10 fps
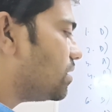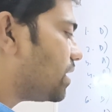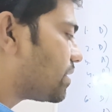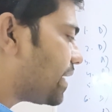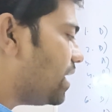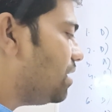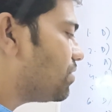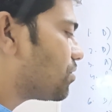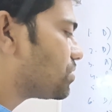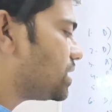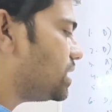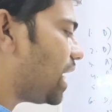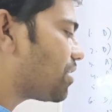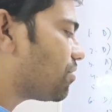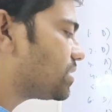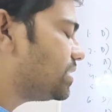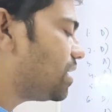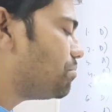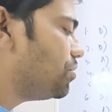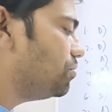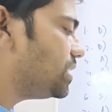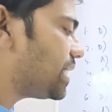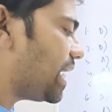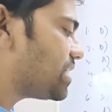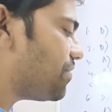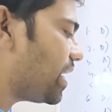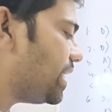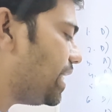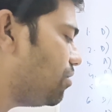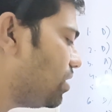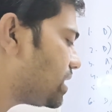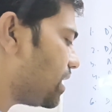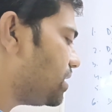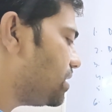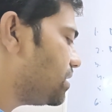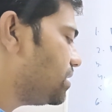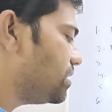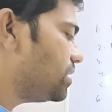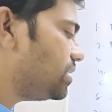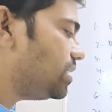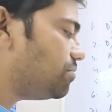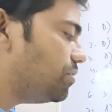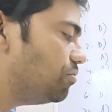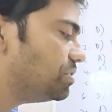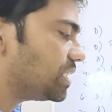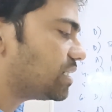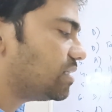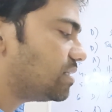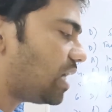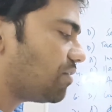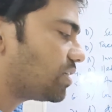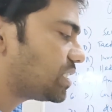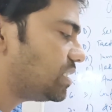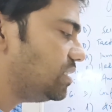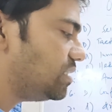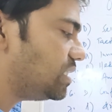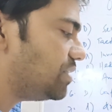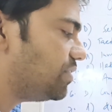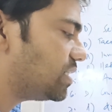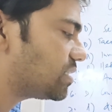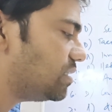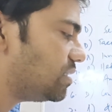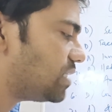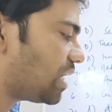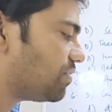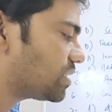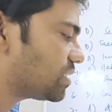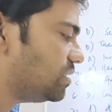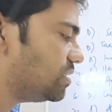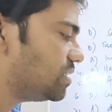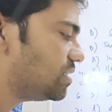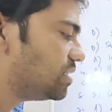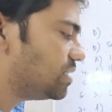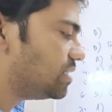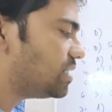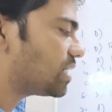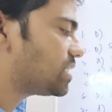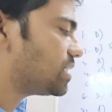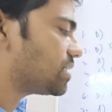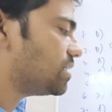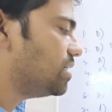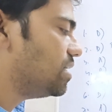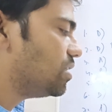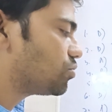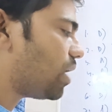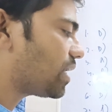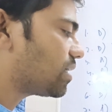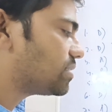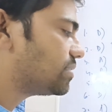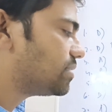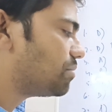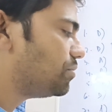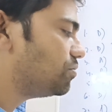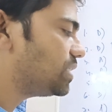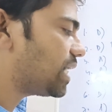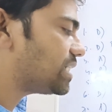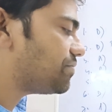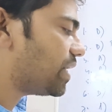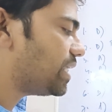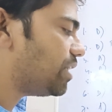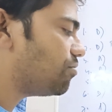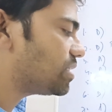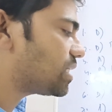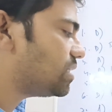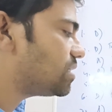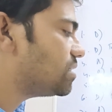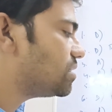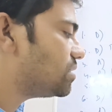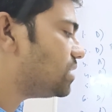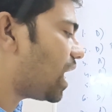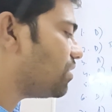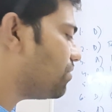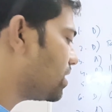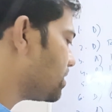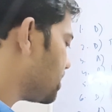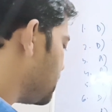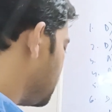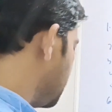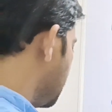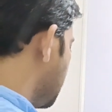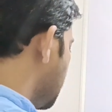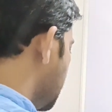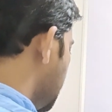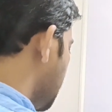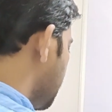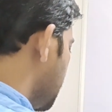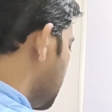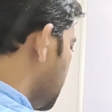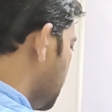the 10 number question is, I consider music as a very innocent. Music, diversity, definition, diversion, denunciation. So I consider music as a very innocent diversion. C number.